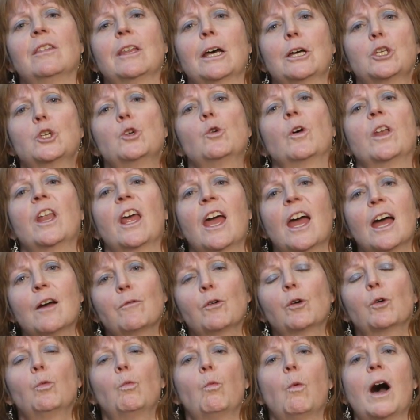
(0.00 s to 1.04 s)
that to an
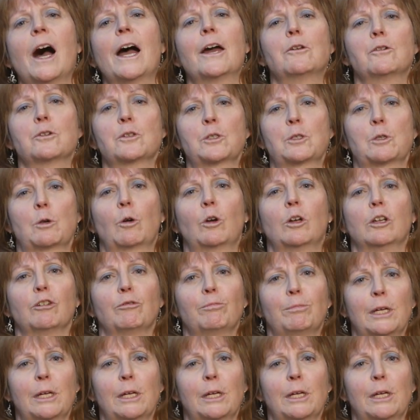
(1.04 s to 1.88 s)
ever wider circle of